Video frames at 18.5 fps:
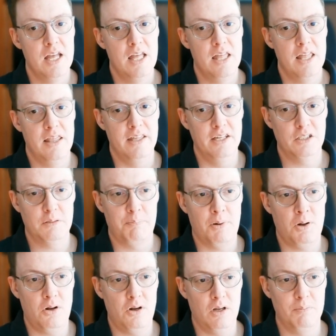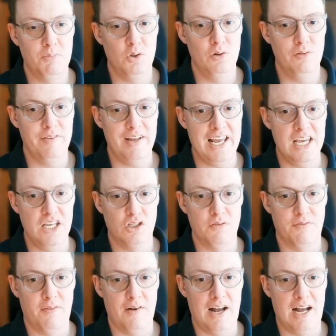this pawn move
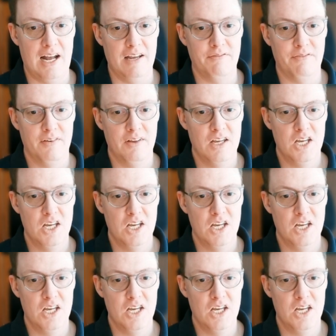h5